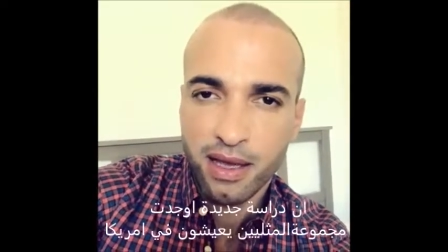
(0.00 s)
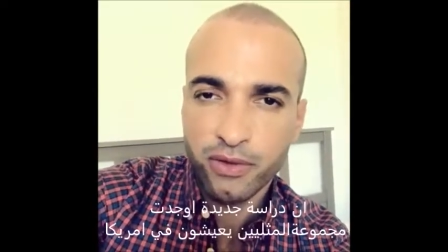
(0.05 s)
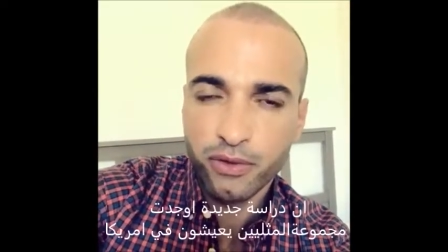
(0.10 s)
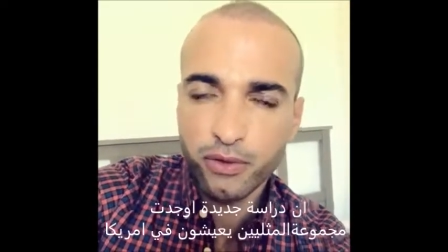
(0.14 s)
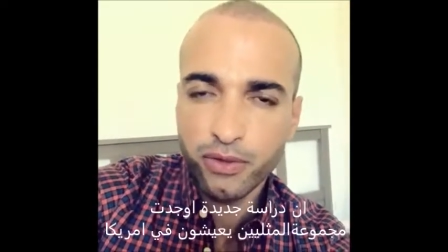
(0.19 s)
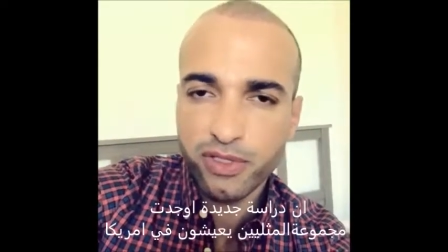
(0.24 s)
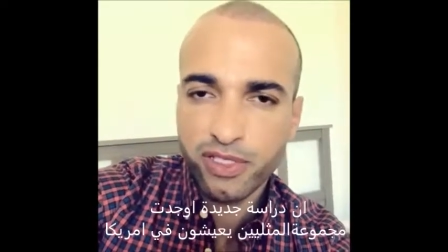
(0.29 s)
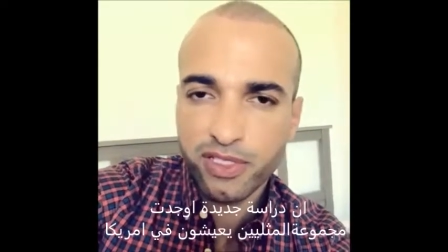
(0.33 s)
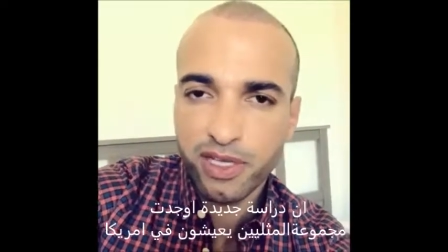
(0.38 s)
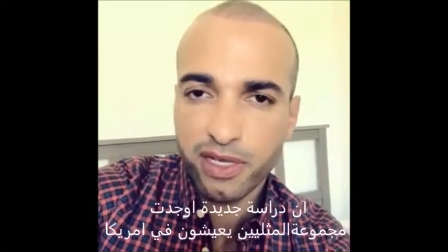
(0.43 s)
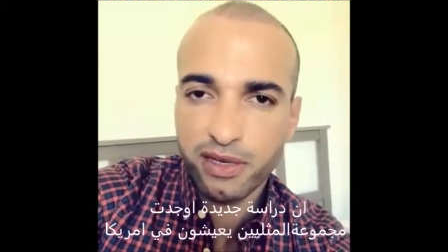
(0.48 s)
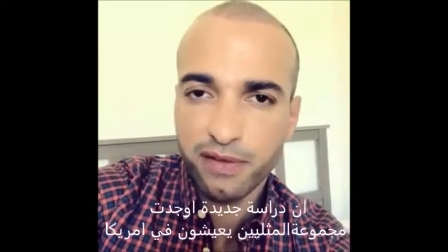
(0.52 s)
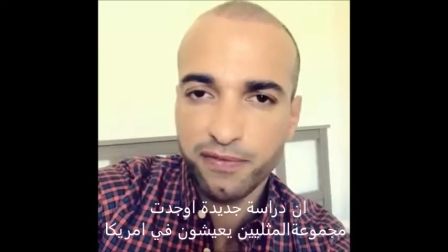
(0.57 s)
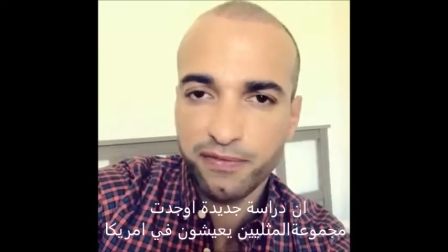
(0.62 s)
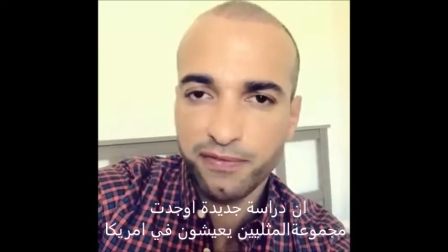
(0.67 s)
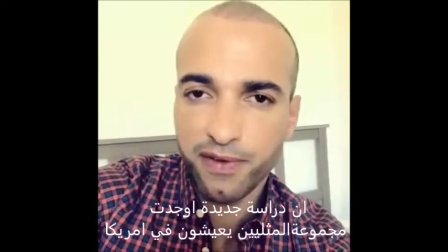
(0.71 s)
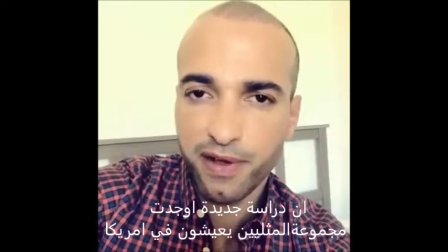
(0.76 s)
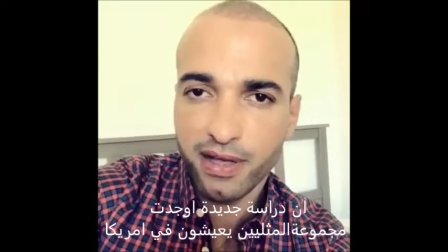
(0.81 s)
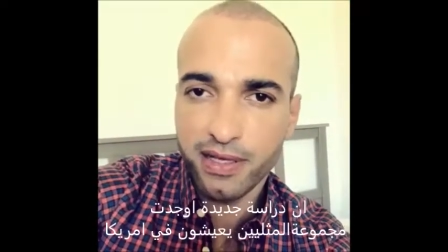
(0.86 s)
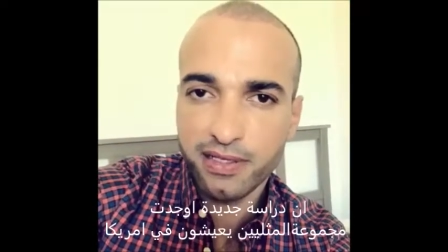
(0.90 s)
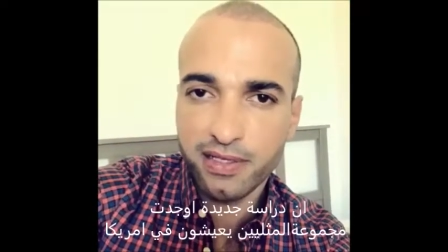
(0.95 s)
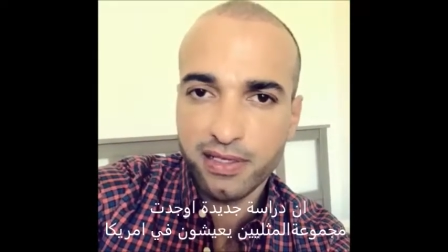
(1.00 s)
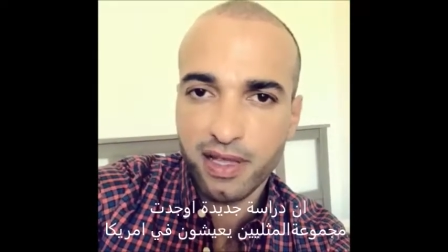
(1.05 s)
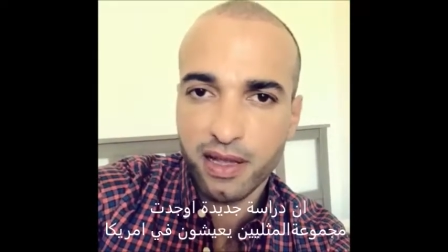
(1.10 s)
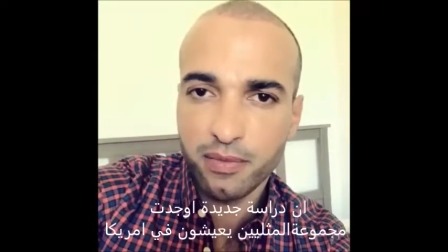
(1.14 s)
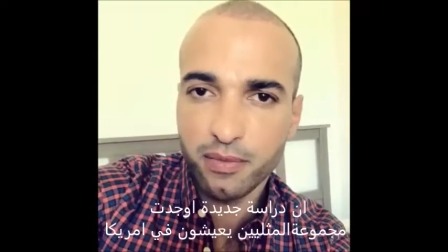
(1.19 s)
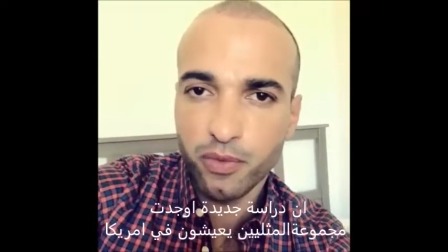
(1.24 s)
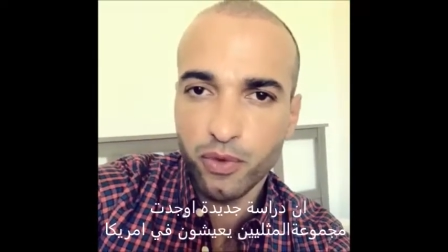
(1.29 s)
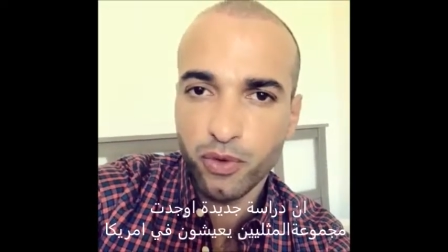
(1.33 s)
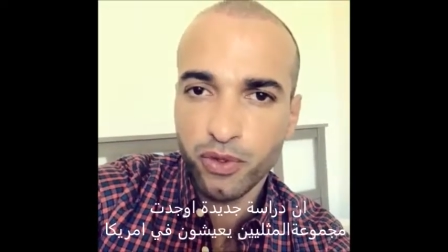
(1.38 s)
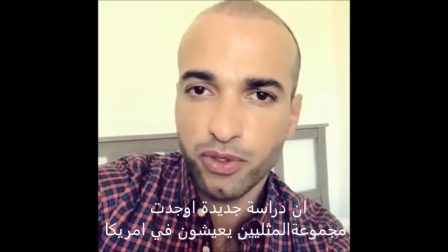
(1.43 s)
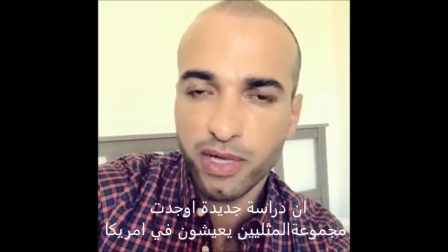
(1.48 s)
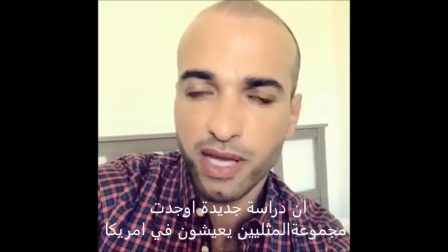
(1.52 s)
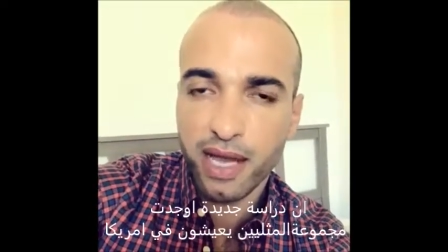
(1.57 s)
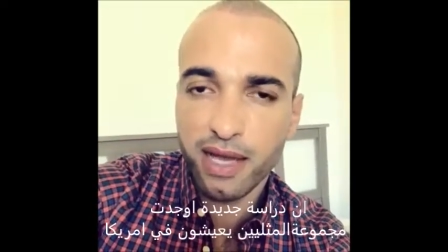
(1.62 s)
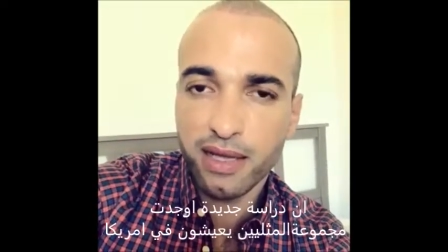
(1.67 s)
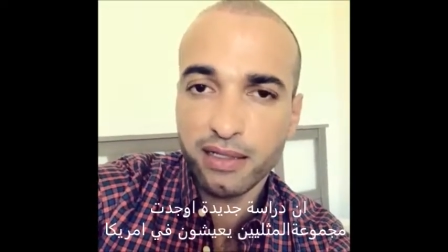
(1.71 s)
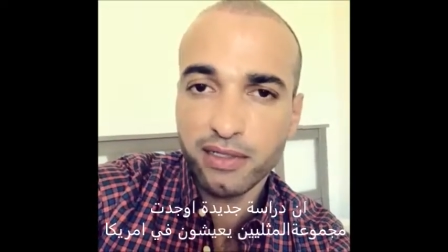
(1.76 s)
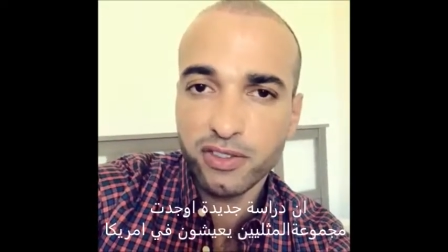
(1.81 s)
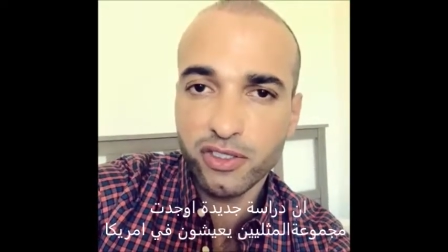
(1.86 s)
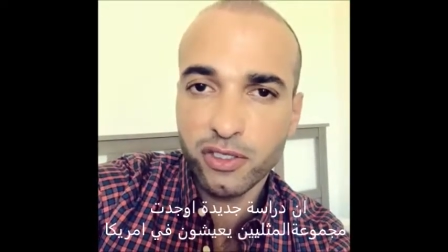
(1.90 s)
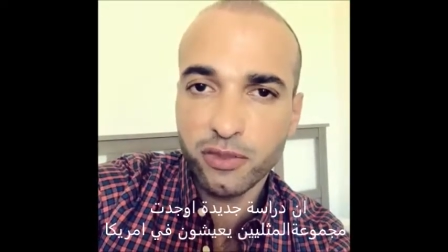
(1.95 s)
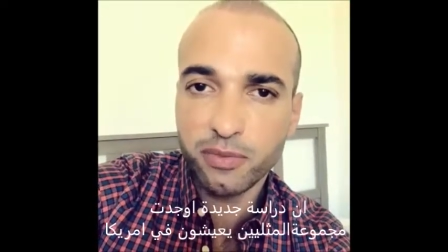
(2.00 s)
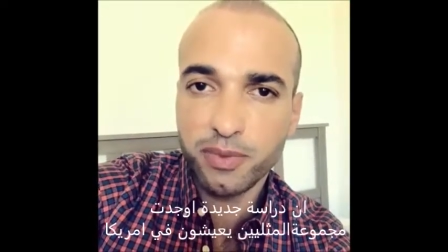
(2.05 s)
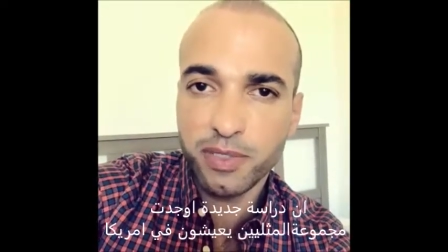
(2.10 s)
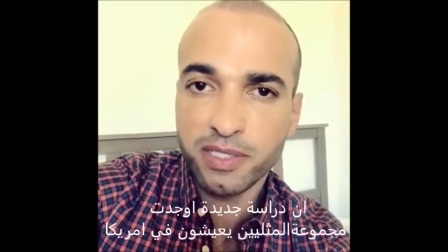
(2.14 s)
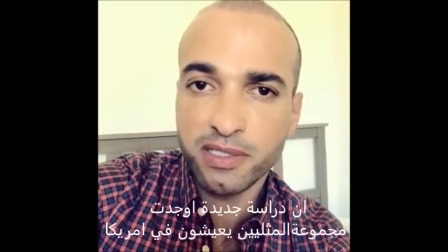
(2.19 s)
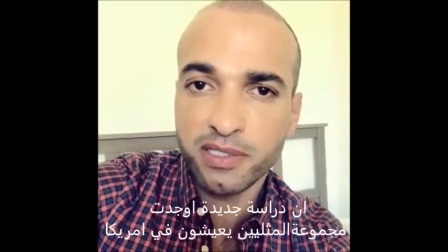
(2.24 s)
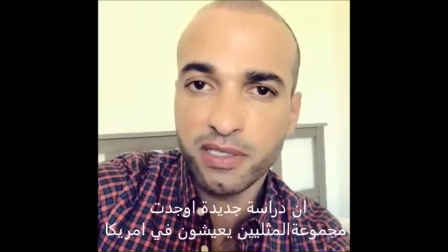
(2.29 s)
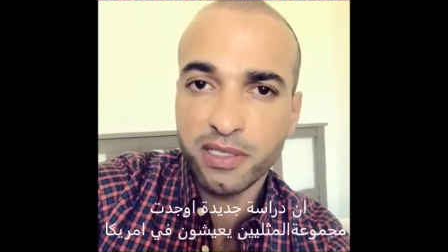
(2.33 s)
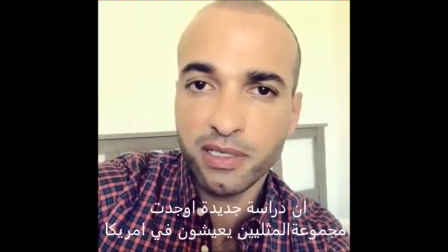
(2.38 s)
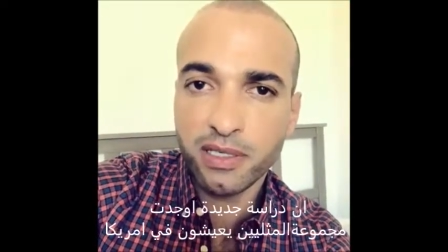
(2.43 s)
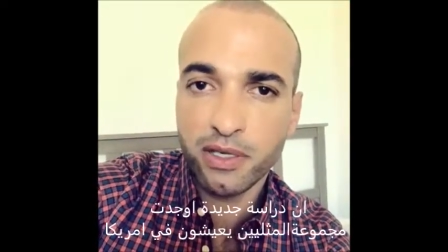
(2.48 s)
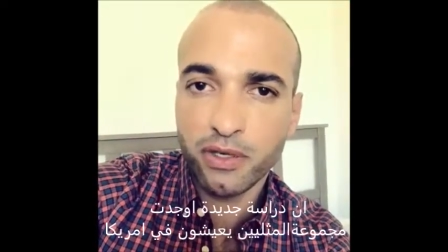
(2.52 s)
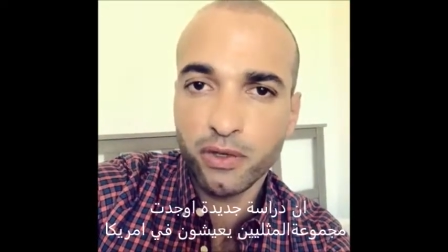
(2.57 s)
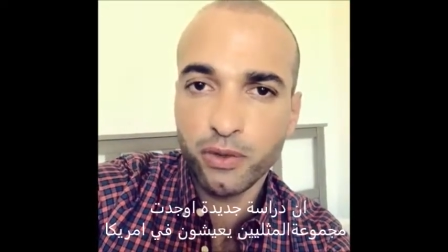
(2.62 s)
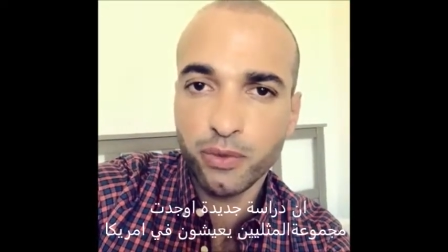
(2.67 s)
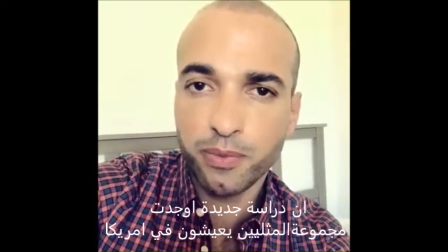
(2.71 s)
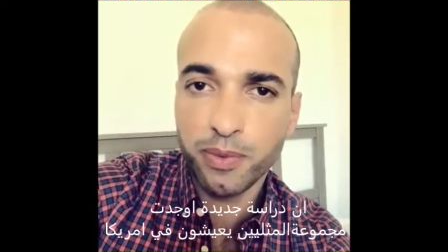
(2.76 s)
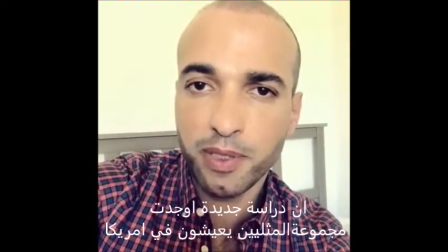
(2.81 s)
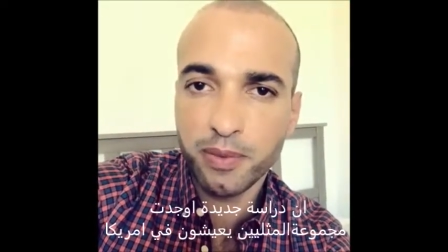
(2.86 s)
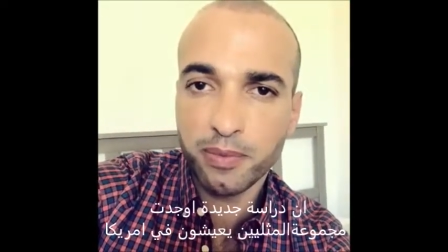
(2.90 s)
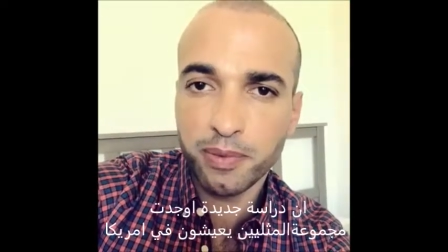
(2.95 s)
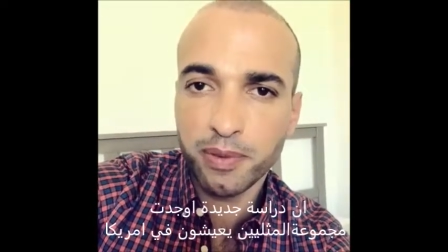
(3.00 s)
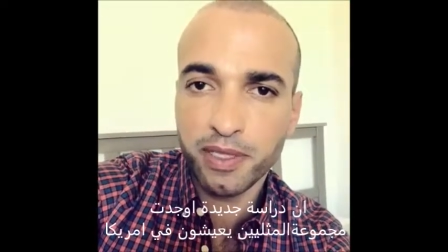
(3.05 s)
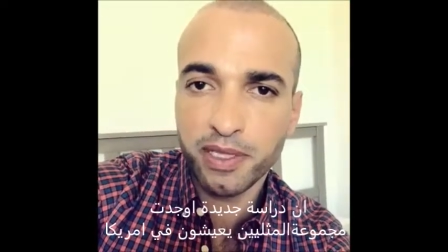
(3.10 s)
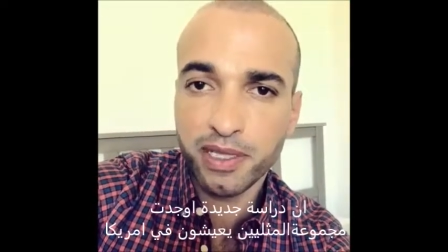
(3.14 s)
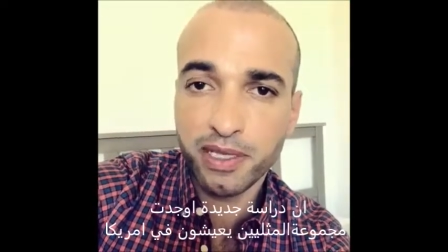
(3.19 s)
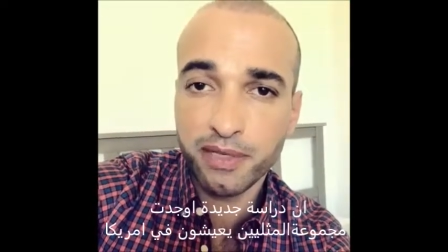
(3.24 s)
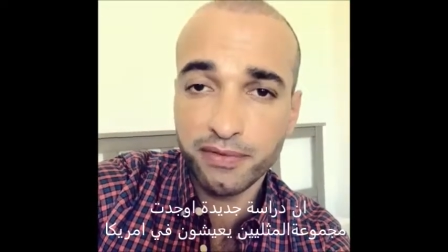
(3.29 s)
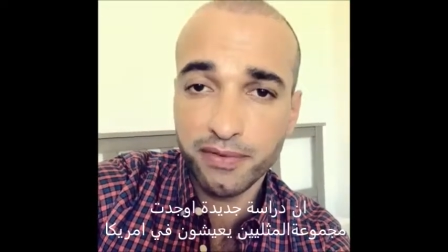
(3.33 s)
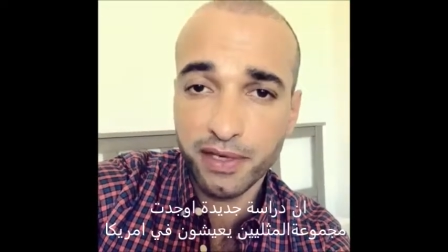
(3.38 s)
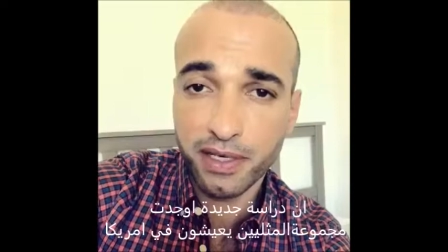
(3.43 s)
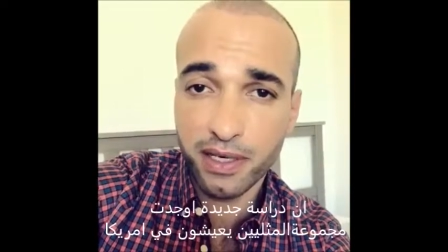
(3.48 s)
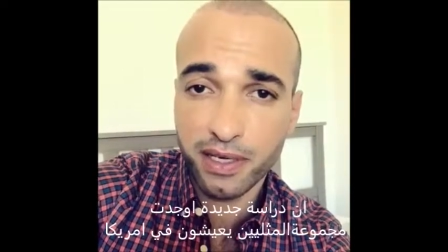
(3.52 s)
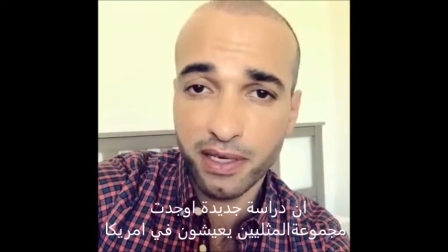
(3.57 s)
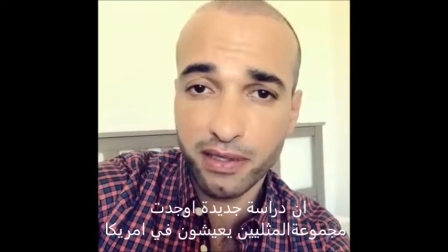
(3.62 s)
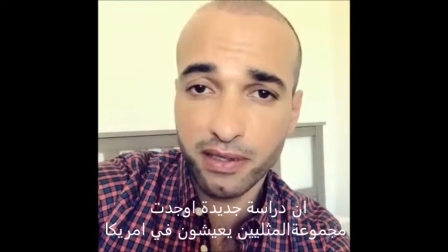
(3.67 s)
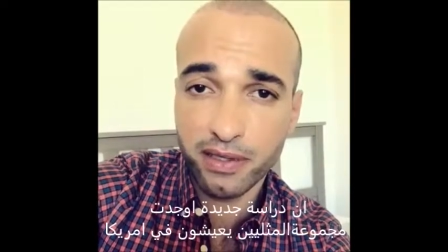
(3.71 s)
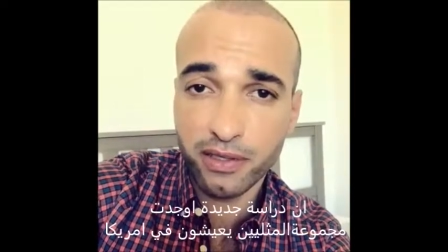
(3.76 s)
A new study finds that more LGBTQ people living